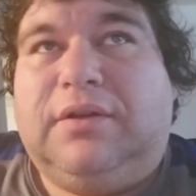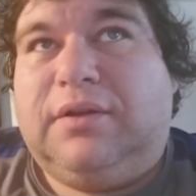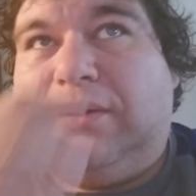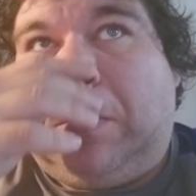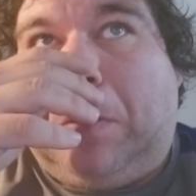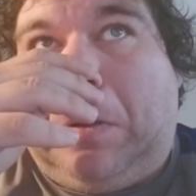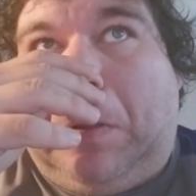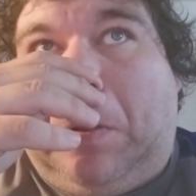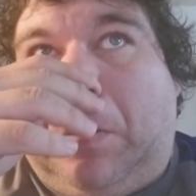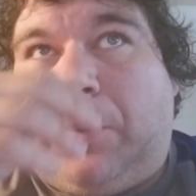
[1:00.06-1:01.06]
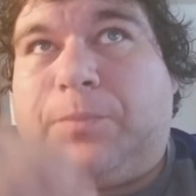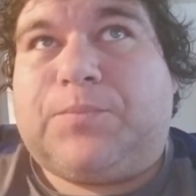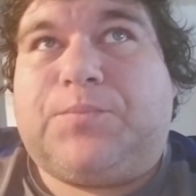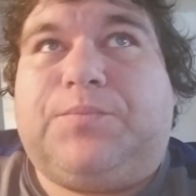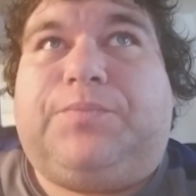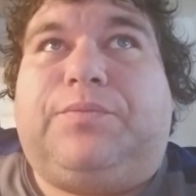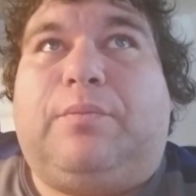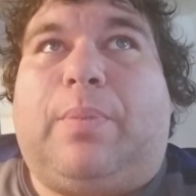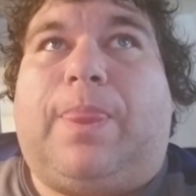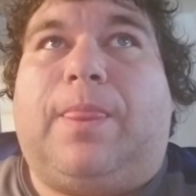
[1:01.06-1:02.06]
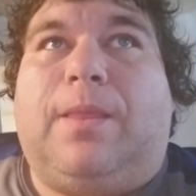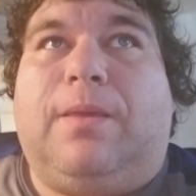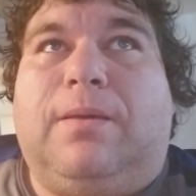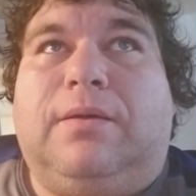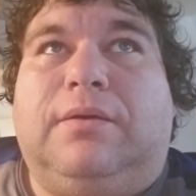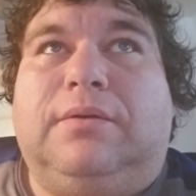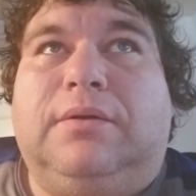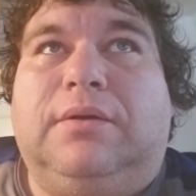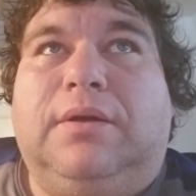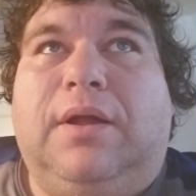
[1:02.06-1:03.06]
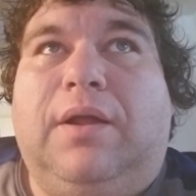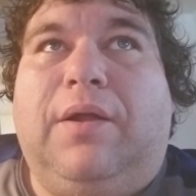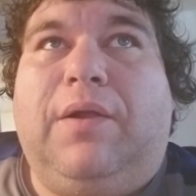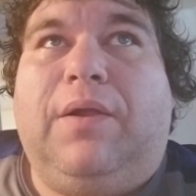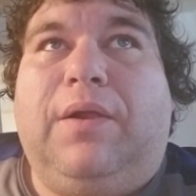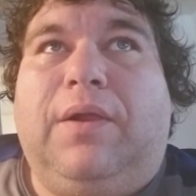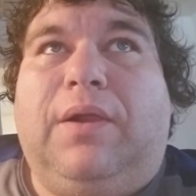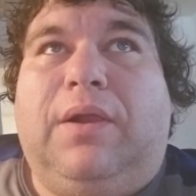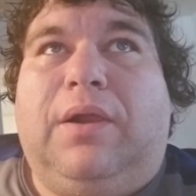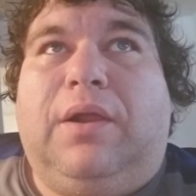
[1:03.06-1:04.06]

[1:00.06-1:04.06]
No one is speaking in this clip.